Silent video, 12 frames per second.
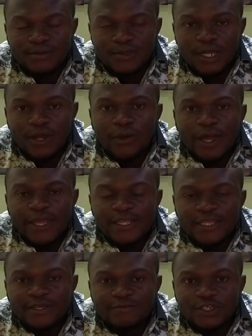that our
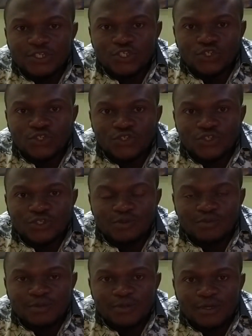interventions
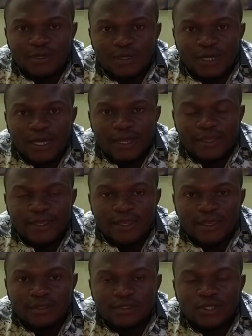are
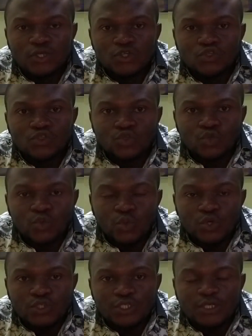geared
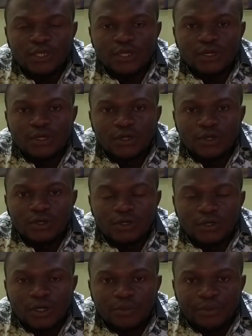towards
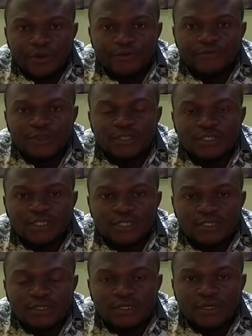
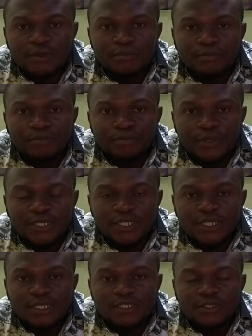preventing
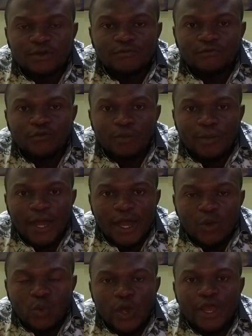patients from
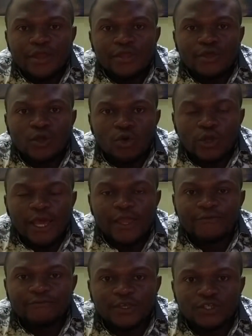acquiring other
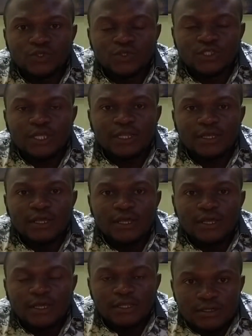infections that
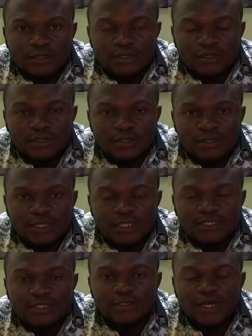they
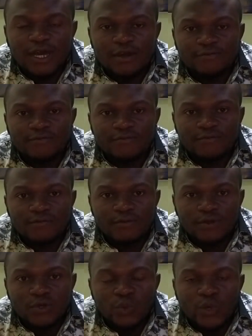didn't have
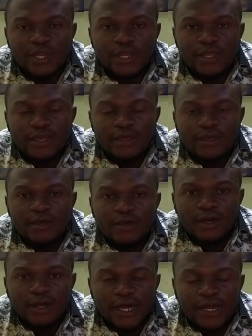when they
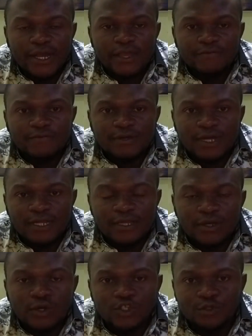arrived at
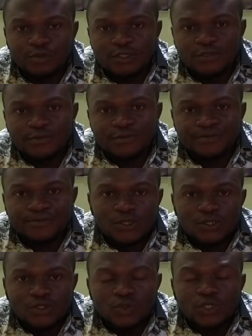the hospital.
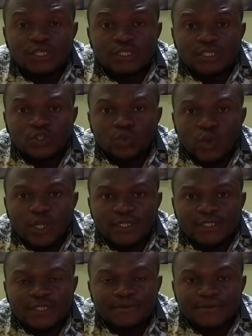So this is what
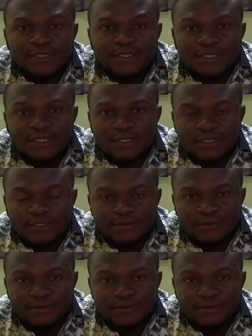sepsis is.